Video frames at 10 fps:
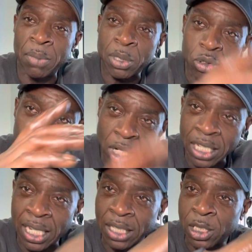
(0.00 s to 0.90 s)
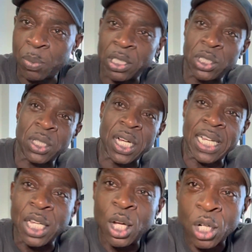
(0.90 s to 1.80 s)
It was really nice to speak to you guys.
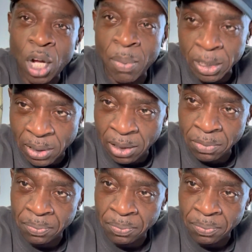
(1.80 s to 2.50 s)
Comments below.